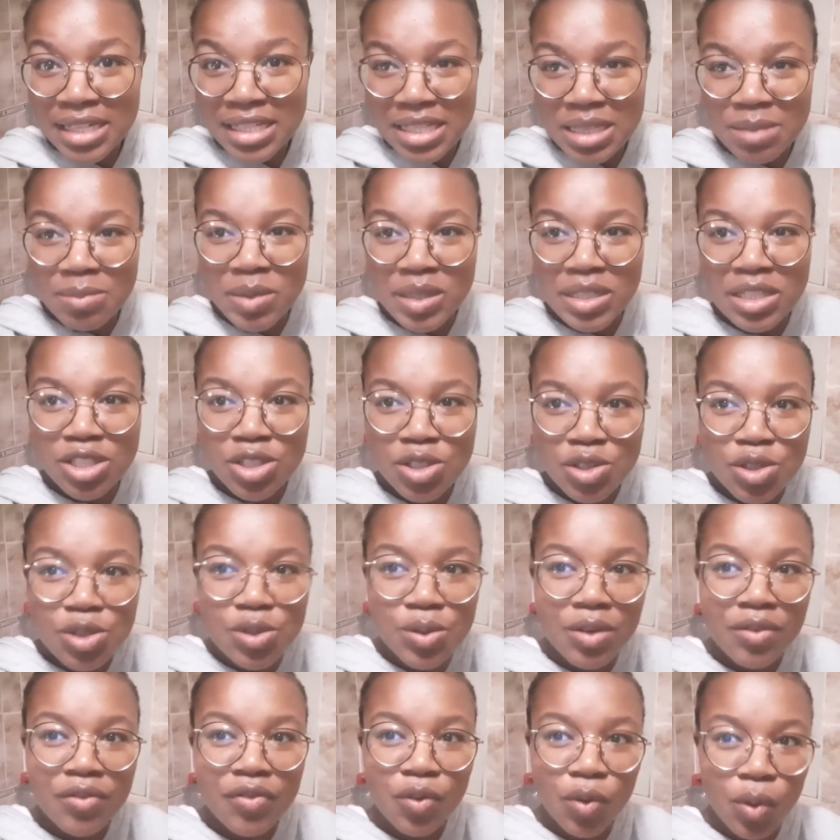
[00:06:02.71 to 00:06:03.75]
Someone needs to do
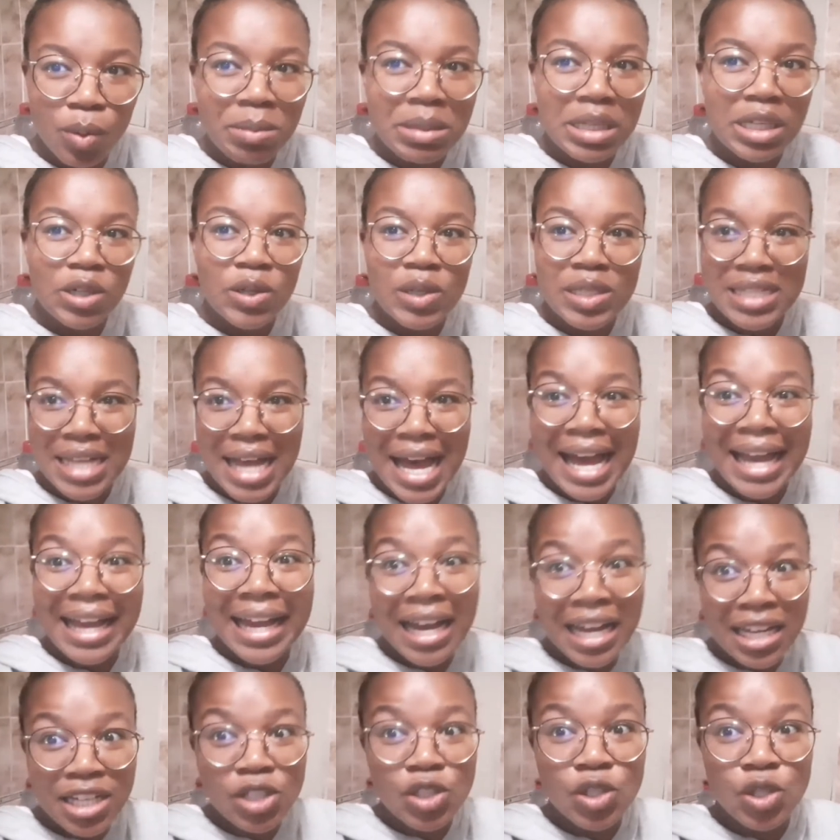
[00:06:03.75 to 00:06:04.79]
it for me because I
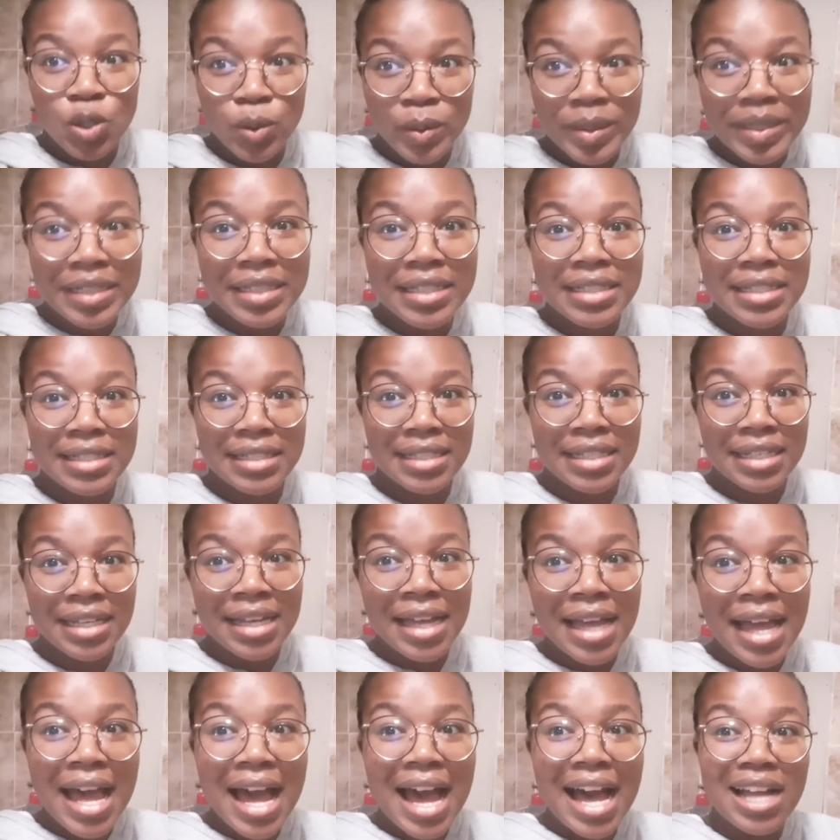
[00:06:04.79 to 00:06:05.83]
can't do it.
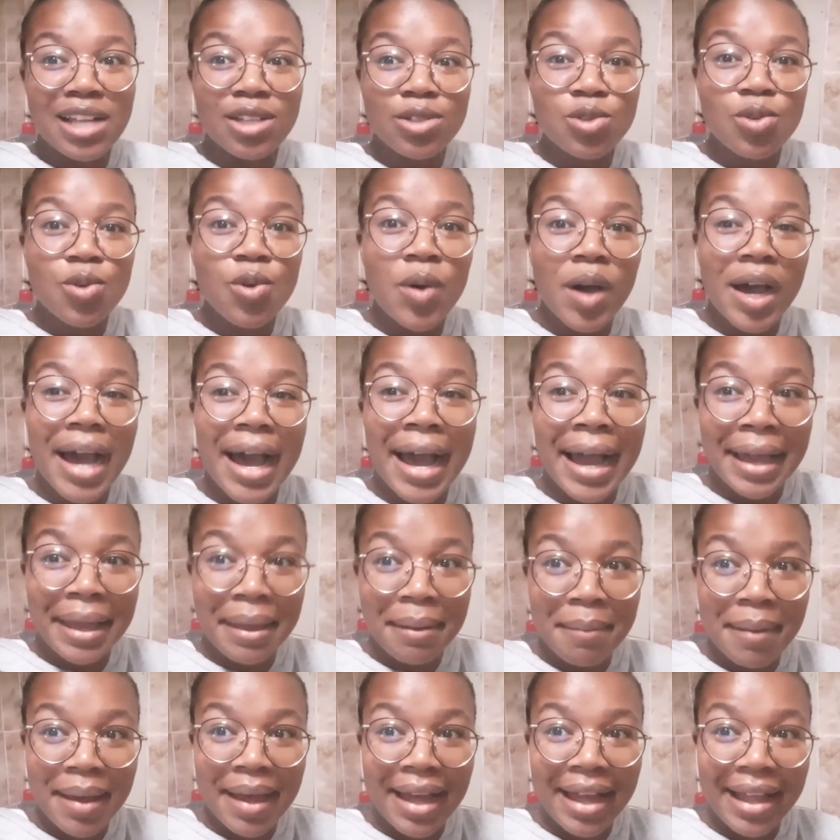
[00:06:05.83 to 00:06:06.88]
I saw her, I give
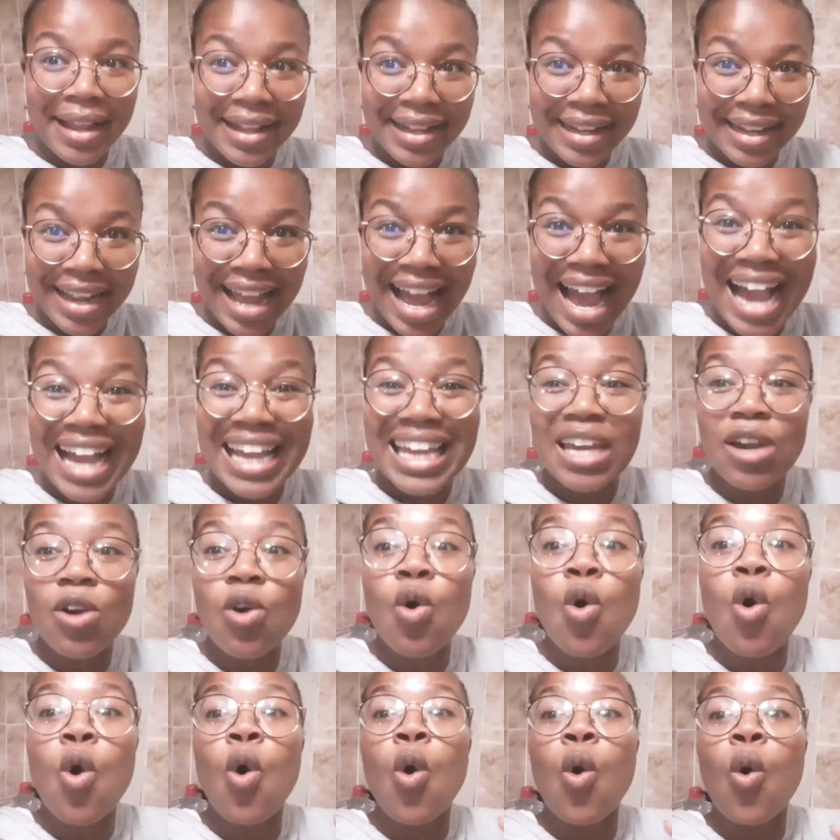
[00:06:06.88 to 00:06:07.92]
her a
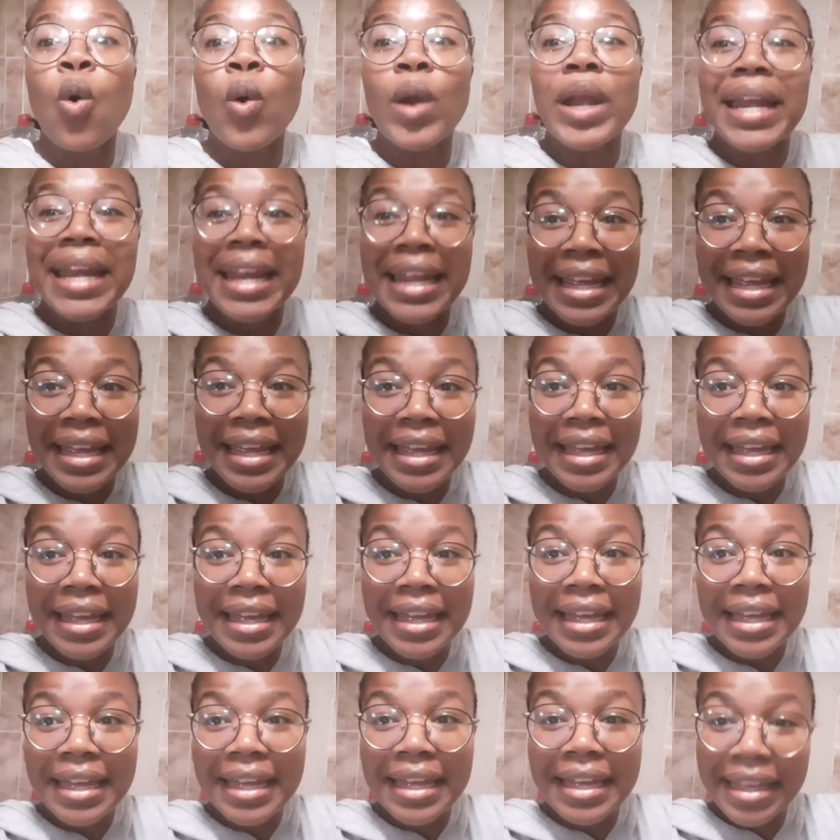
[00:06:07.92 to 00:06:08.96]
honey.
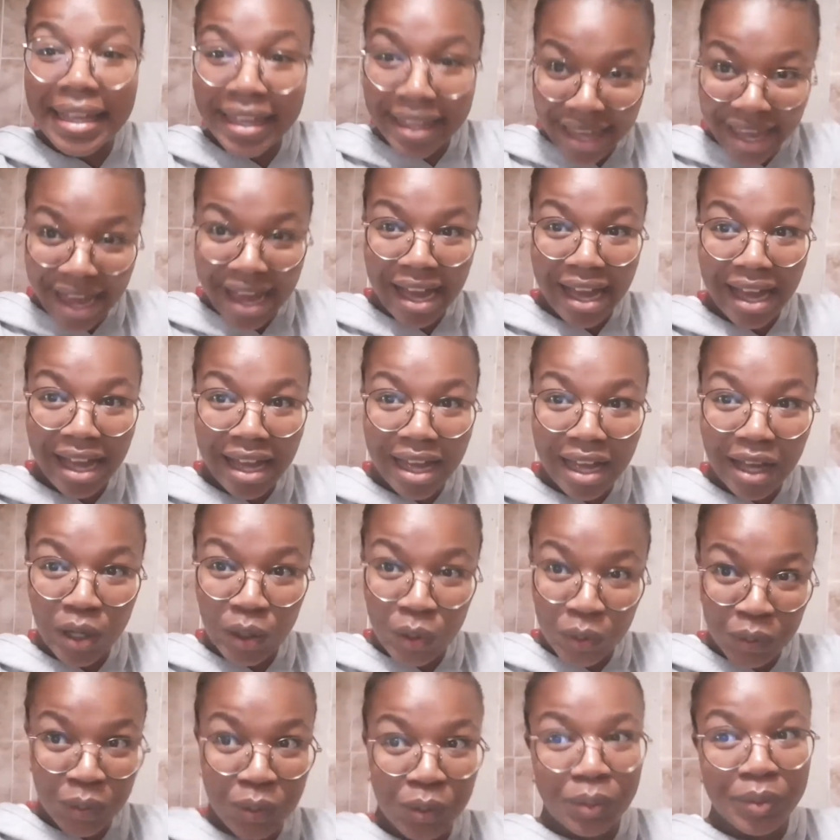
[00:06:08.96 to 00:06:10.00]
Yeah,
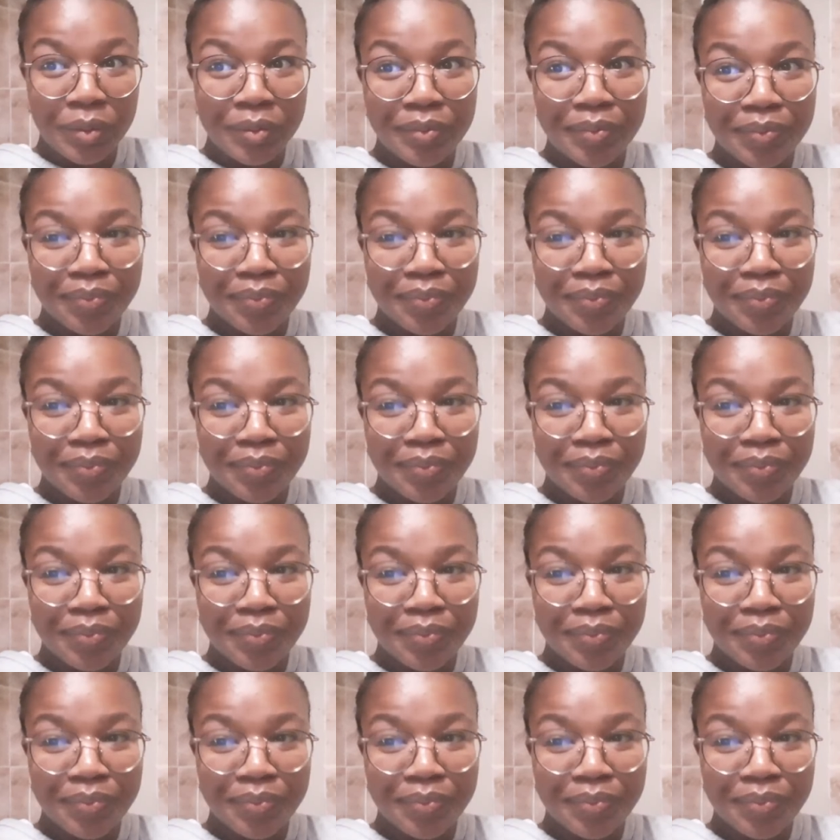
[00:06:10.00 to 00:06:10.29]
cool.